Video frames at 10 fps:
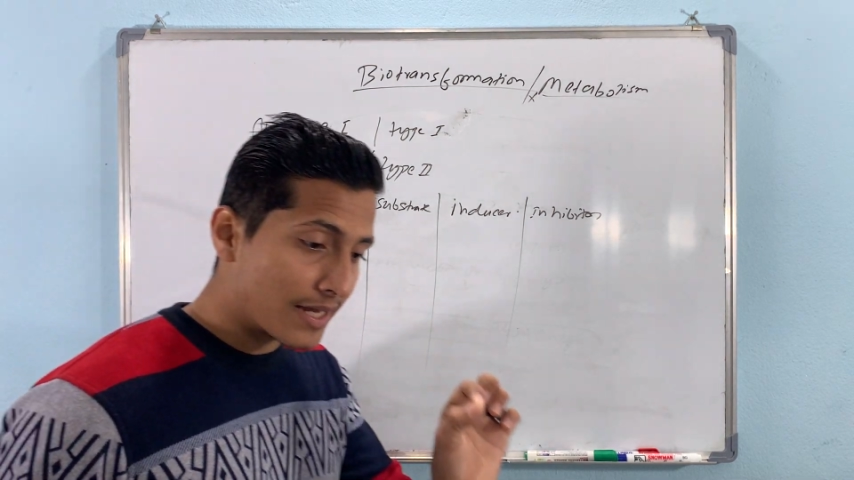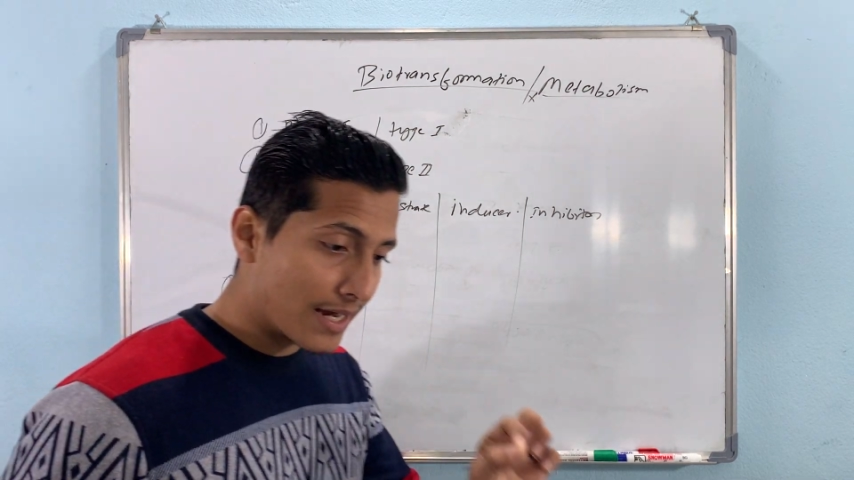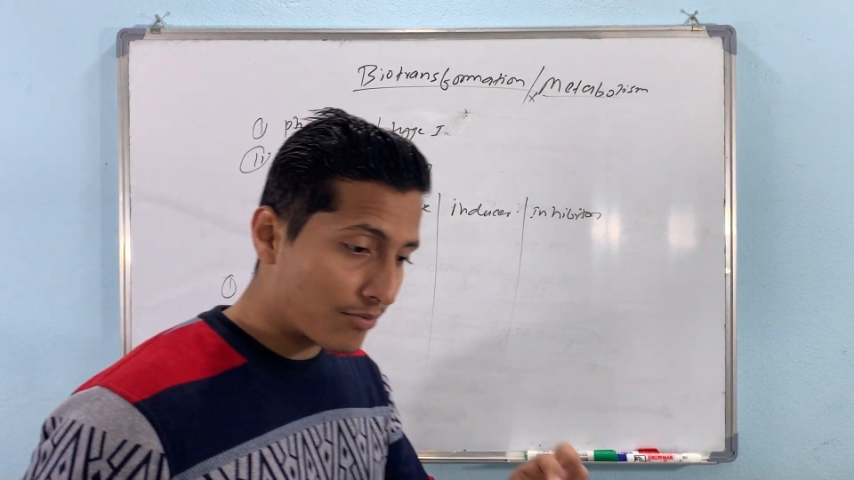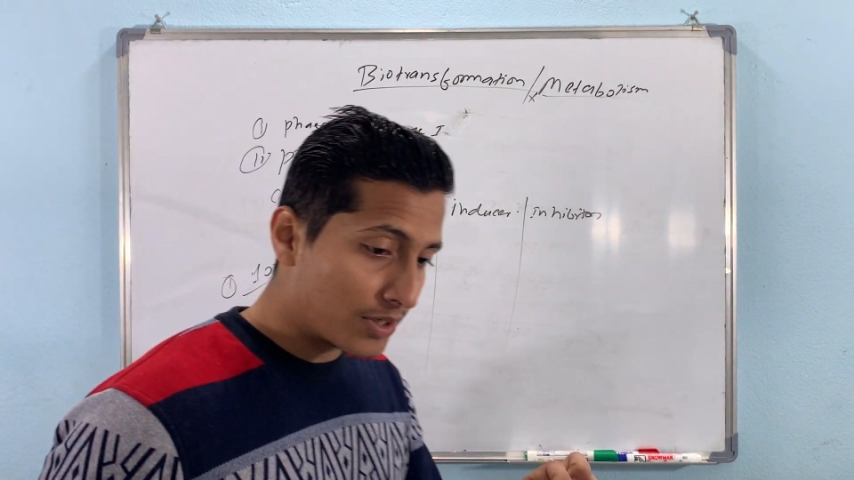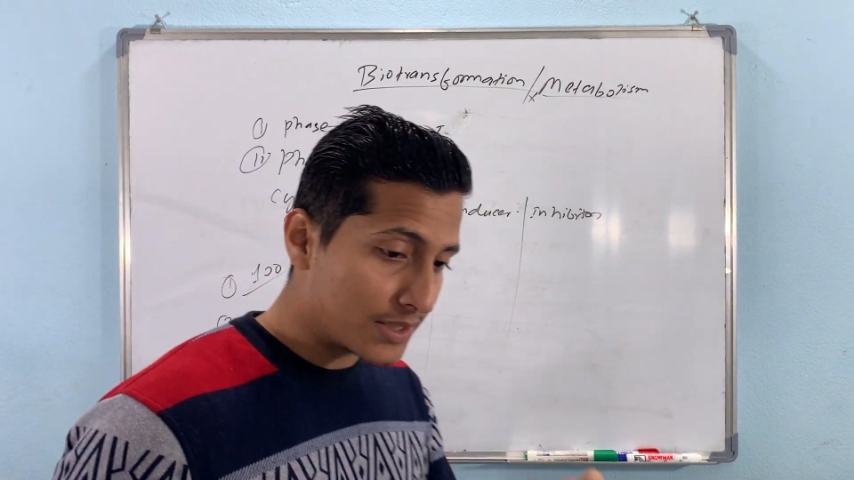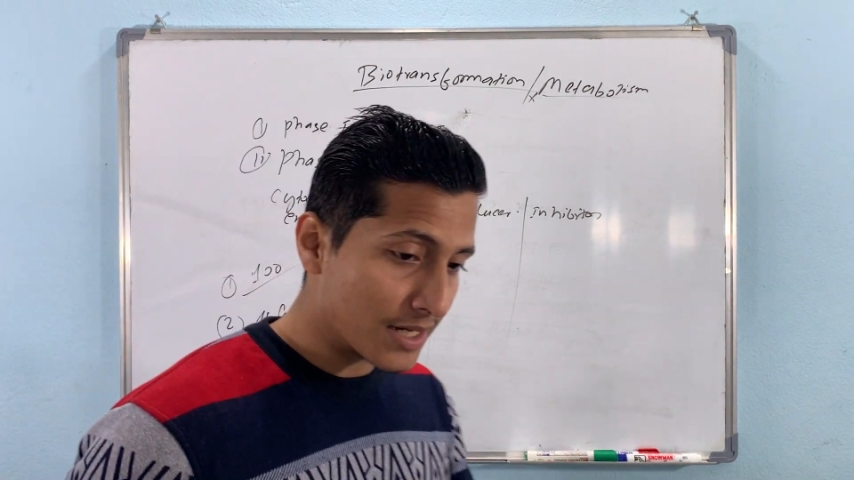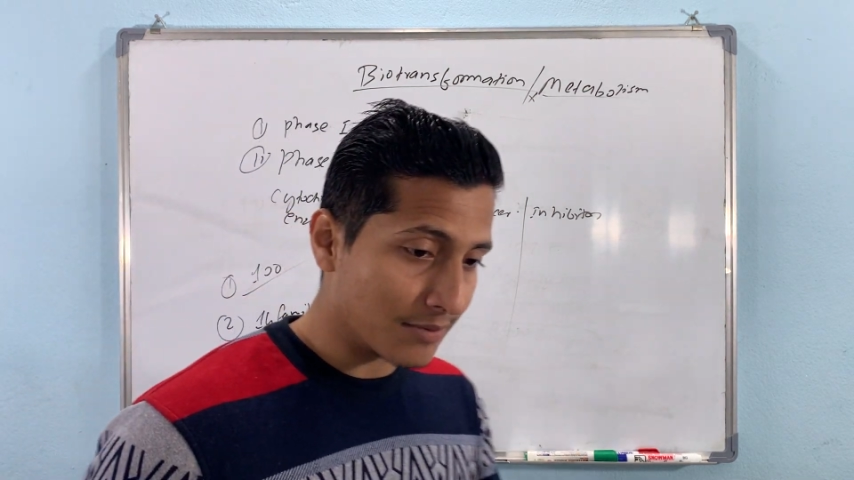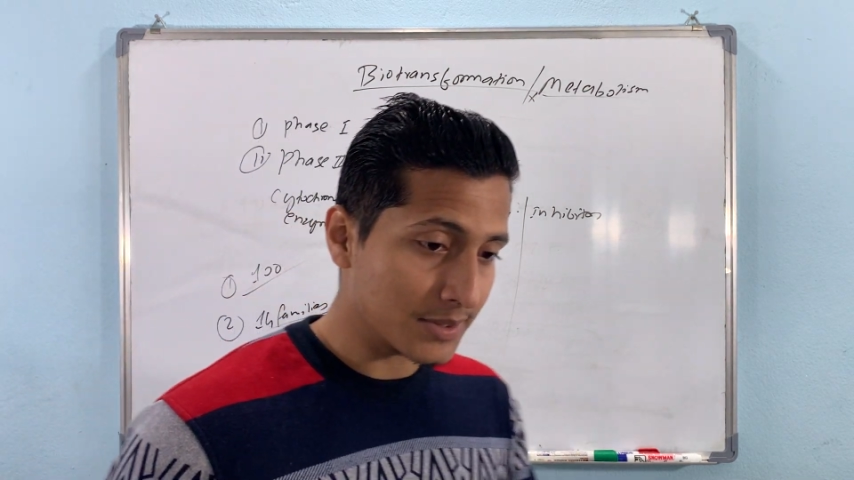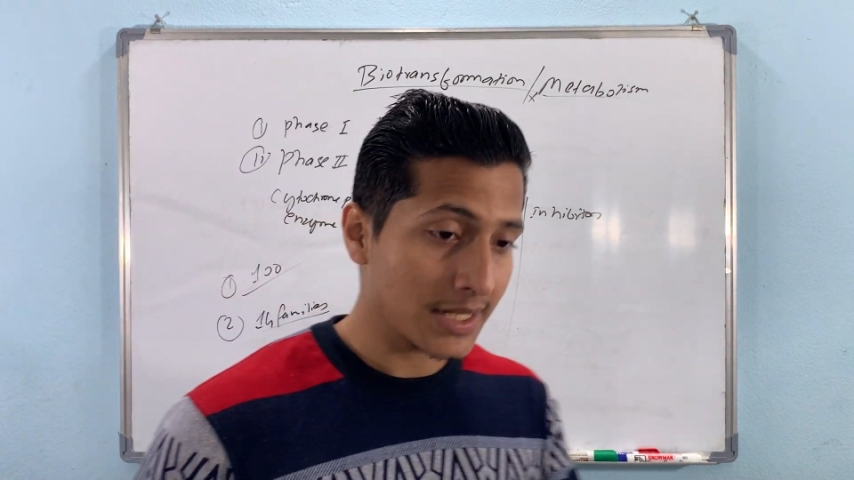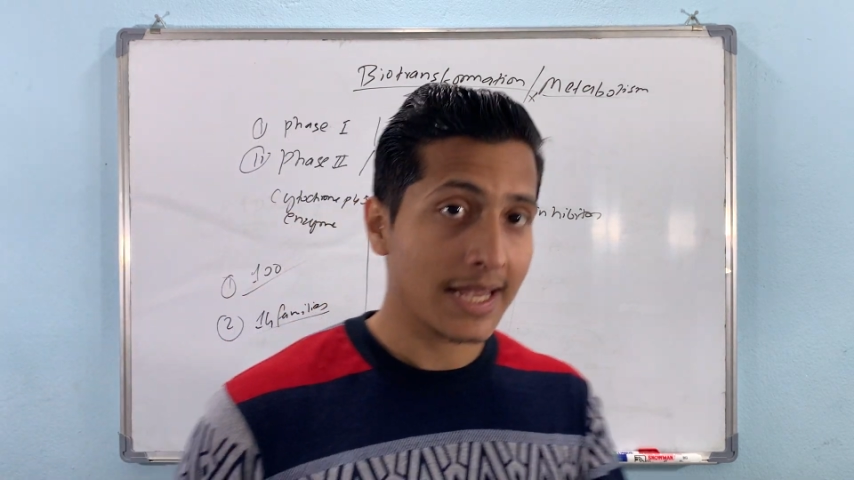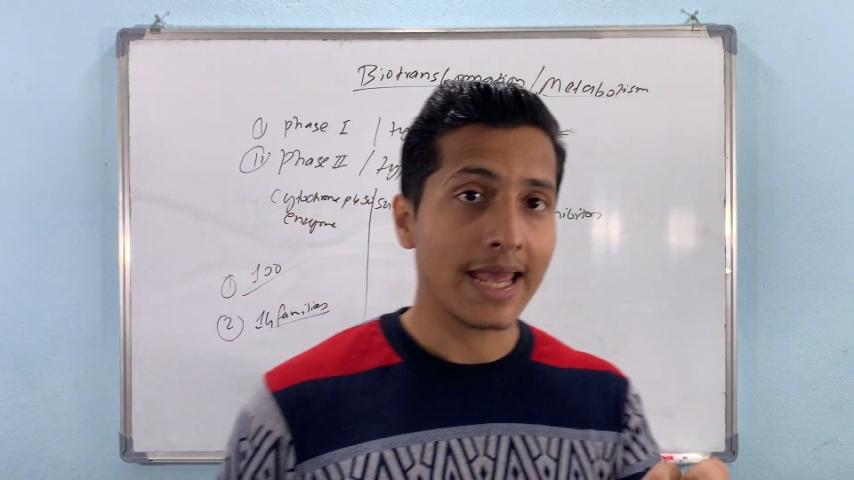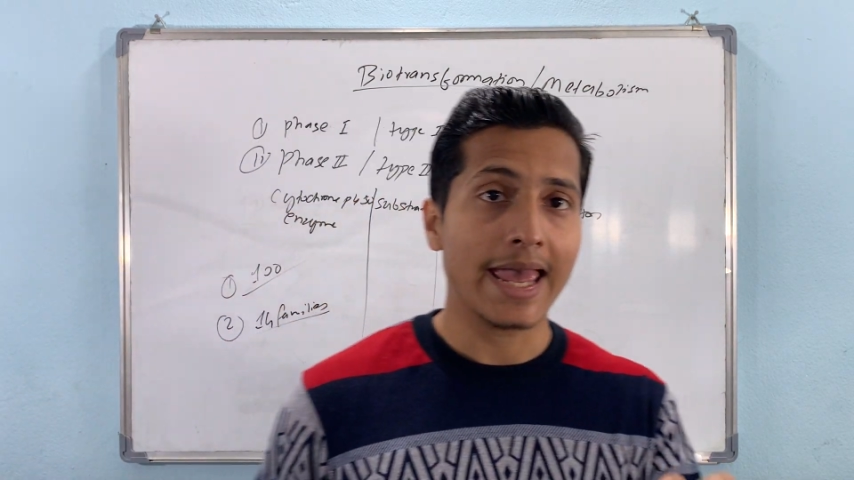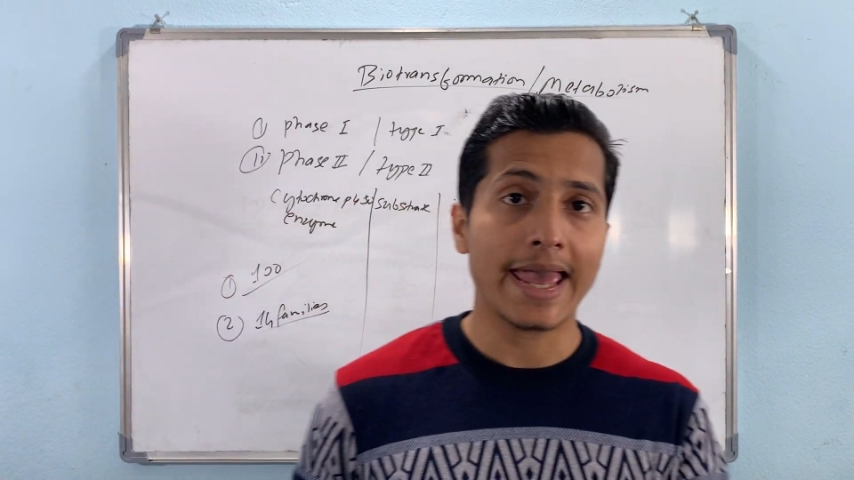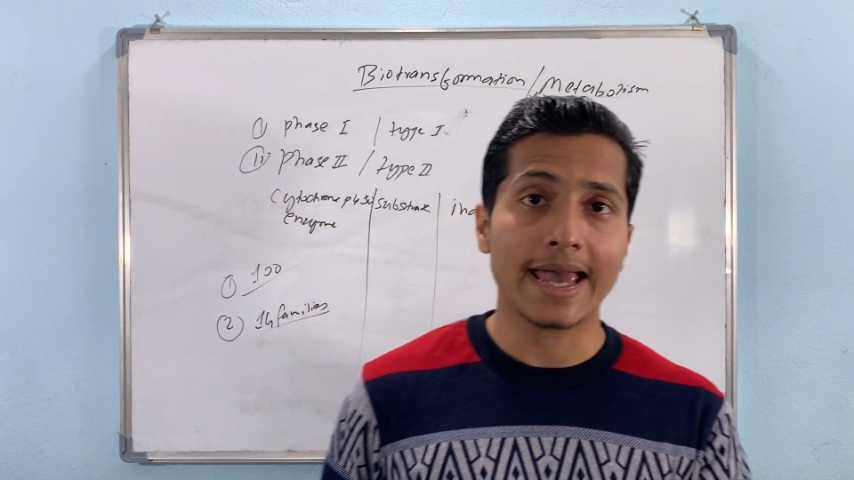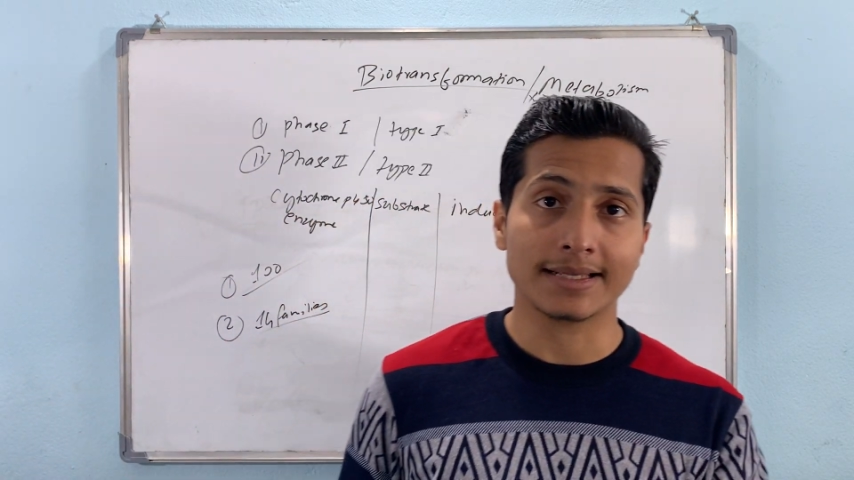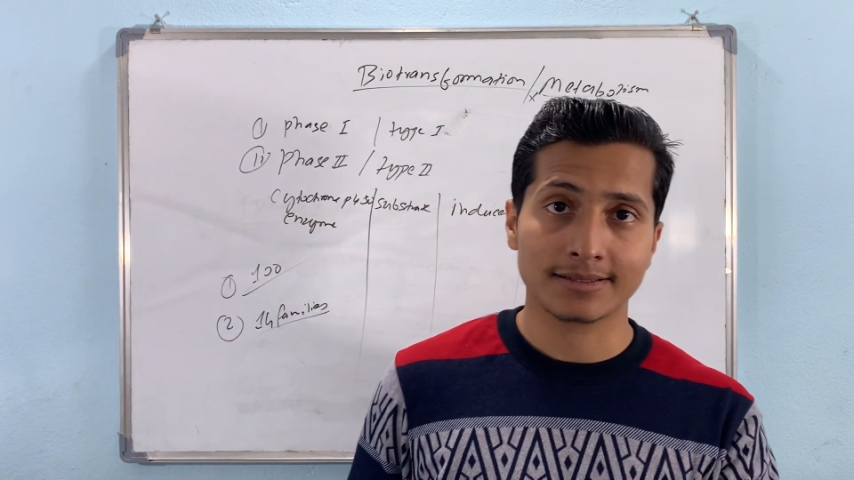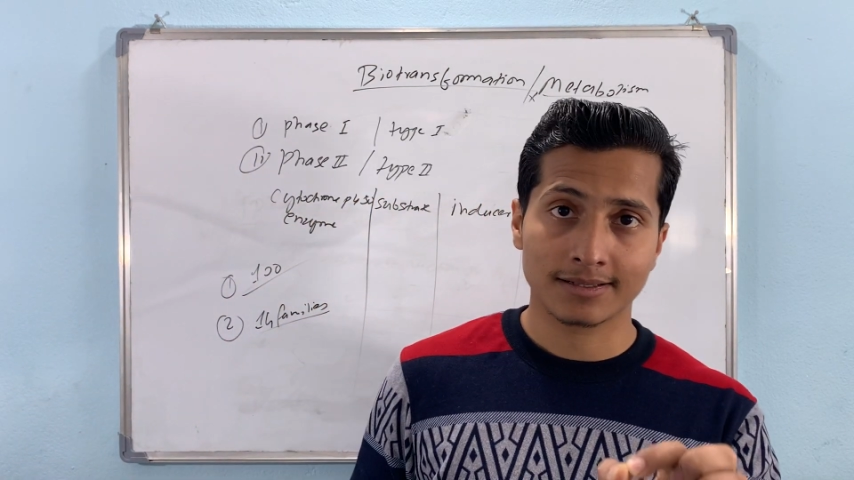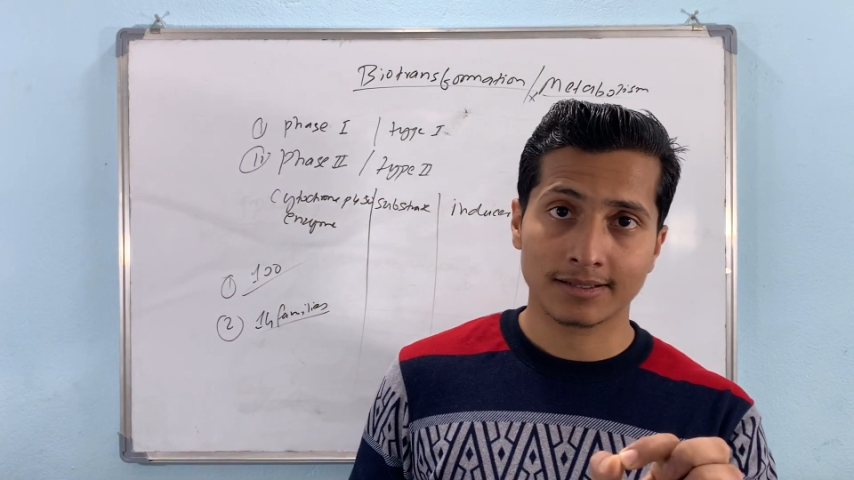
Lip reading: every enzyme has